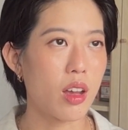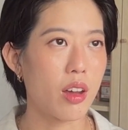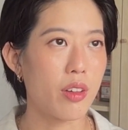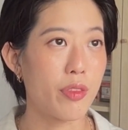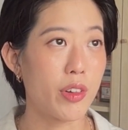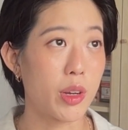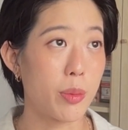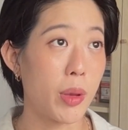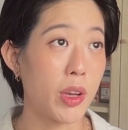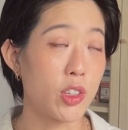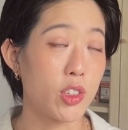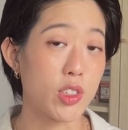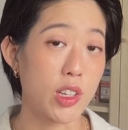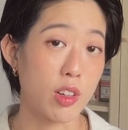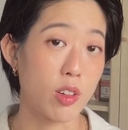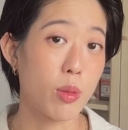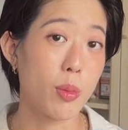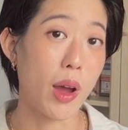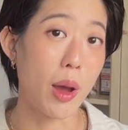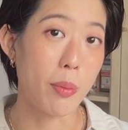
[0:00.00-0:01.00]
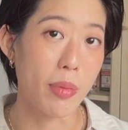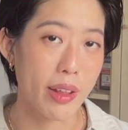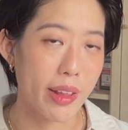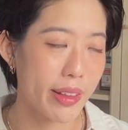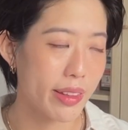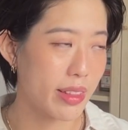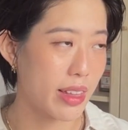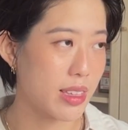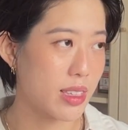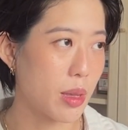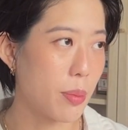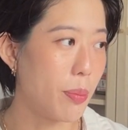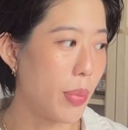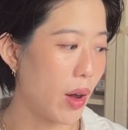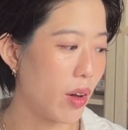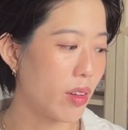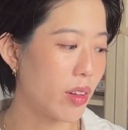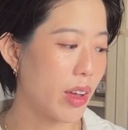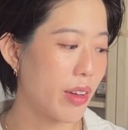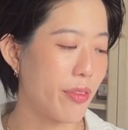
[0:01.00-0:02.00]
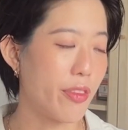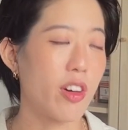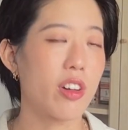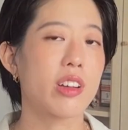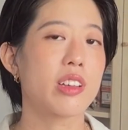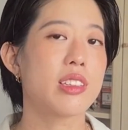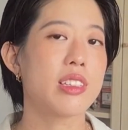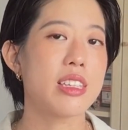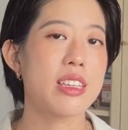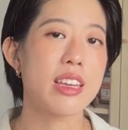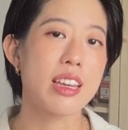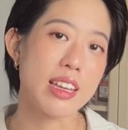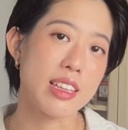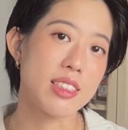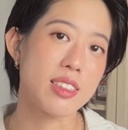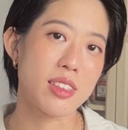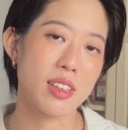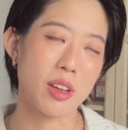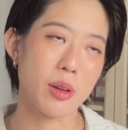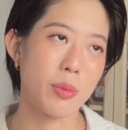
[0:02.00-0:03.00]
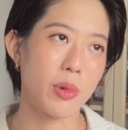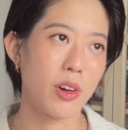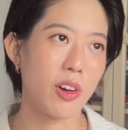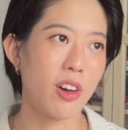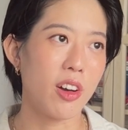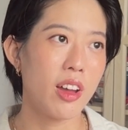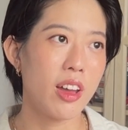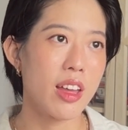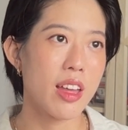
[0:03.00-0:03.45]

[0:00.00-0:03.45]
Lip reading: for the general public that's about advocacy in Singapore.